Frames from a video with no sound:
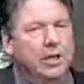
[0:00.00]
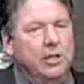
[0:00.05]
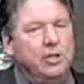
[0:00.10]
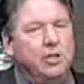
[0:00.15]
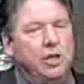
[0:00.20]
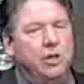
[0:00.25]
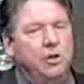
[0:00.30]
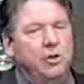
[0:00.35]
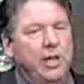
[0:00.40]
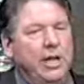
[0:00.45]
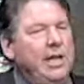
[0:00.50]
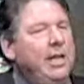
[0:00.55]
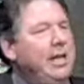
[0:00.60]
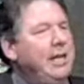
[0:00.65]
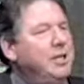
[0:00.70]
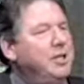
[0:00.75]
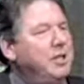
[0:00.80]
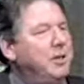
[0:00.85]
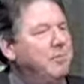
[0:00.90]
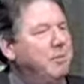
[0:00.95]
So they
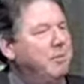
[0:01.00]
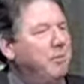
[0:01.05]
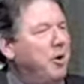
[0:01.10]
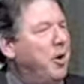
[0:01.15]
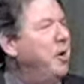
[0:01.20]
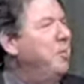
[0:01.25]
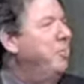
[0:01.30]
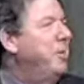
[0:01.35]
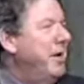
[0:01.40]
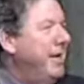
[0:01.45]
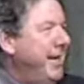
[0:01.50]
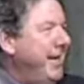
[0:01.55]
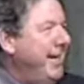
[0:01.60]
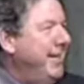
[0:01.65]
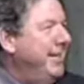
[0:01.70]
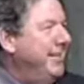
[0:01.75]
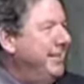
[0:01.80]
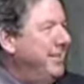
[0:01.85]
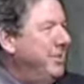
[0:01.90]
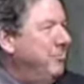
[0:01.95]
need some of our money
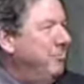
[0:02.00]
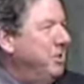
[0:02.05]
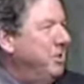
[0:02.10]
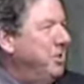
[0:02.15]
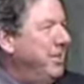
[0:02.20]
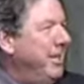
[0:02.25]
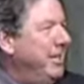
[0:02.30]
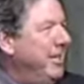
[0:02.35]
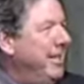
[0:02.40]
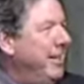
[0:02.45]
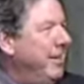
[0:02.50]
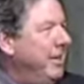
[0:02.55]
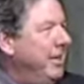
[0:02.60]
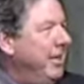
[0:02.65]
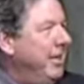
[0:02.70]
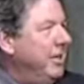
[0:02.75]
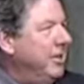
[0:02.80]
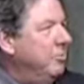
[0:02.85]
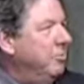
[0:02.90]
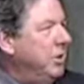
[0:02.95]
in Merced County
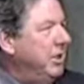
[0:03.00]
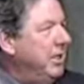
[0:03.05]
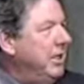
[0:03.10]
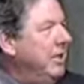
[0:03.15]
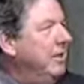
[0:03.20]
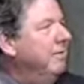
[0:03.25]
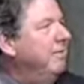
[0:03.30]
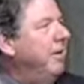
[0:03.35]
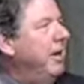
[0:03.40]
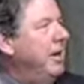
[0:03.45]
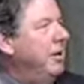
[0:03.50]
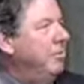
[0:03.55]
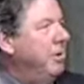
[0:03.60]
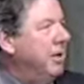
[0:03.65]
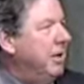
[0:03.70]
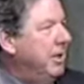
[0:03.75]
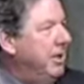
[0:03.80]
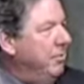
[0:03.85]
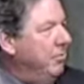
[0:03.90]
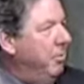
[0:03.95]
to complete the
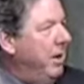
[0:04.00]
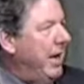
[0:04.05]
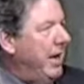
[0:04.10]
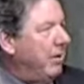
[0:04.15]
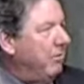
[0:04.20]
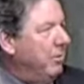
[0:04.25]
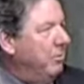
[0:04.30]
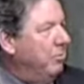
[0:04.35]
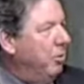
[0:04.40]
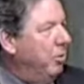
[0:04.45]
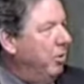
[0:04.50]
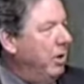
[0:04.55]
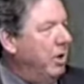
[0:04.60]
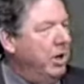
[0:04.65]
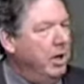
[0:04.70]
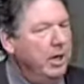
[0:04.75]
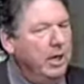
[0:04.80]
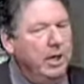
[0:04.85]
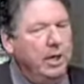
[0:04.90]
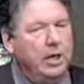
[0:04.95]
environmental impact report.
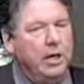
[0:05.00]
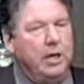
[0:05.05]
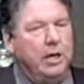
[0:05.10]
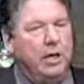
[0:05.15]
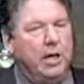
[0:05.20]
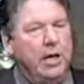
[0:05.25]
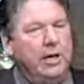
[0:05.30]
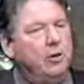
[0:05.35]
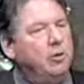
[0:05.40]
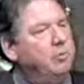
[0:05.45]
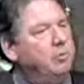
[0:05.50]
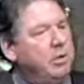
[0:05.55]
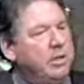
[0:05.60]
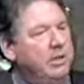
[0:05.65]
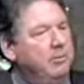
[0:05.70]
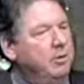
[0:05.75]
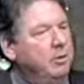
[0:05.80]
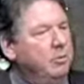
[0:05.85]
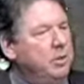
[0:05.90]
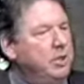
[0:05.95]
I don't
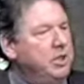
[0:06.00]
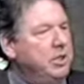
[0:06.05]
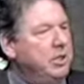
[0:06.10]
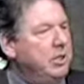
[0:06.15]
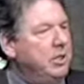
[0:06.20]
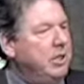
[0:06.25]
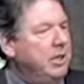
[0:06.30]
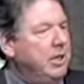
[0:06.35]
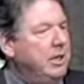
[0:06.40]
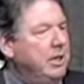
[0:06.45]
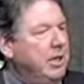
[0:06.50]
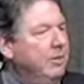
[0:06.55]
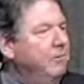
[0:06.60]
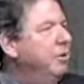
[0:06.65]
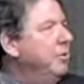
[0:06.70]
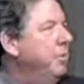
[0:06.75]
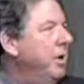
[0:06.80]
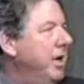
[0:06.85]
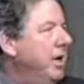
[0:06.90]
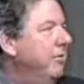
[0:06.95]
believe that we should give
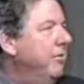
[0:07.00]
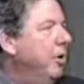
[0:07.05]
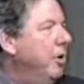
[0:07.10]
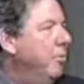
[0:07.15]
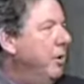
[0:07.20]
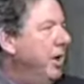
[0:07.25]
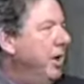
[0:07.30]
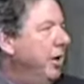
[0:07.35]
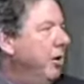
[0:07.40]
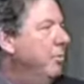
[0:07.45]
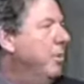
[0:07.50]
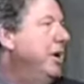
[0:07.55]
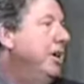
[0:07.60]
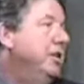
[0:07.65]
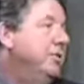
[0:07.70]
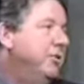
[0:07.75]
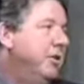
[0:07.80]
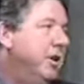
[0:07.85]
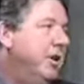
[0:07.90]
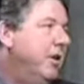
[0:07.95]
them any of our money. Our money
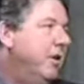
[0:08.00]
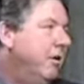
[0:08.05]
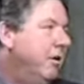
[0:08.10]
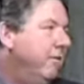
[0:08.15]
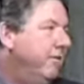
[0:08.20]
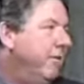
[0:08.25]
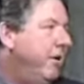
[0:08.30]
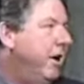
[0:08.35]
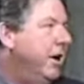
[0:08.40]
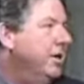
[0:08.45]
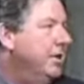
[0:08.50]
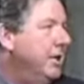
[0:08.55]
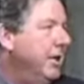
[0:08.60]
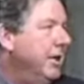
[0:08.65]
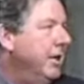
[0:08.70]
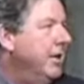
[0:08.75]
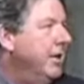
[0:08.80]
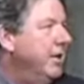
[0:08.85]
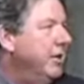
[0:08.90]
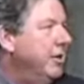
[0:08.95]
is very hard fought to
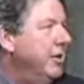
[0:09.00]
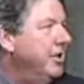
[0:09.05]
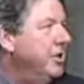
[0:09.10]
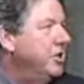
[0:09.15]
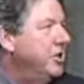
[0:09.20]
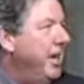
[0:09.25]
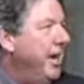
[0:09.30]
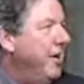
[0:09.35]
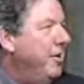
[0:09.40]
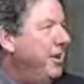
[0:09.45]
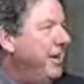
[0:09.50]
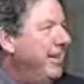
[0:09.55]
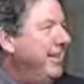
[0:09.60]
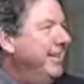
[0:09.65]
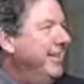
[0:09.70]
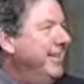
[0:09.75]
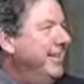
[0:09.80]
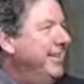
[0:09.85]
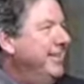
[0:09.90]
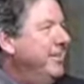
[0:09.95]
get here in this county,
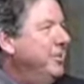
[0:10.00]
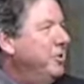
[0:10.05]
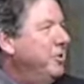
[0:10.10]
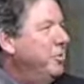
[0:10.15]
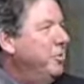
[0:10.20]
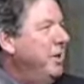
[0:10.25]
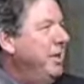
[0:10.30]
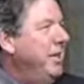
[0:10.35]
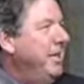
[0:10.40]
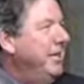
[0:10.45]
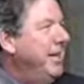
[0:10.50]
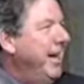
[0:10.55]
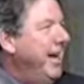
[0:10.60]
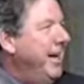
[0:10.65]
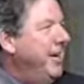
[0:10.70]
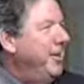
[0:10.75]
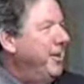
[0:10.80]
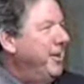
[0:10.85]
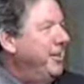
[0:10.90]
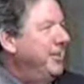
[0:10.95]
so we need to
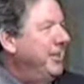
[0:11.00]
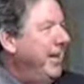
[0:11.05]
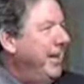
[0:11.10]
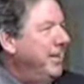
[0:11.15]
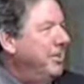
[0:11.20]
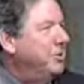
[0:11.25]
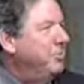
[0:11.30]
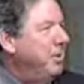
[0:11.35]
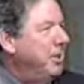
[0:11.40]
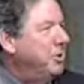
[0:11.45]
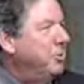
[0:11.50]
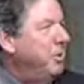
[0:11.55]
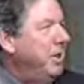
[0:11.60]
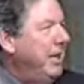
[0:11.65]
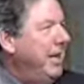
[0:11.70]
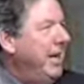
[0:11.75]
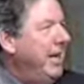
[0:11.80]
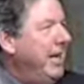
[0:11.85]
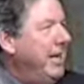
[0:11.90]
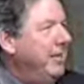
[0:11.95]
hang on to that as best we
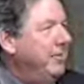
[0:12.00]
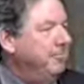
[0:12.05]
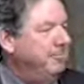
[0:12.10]
can.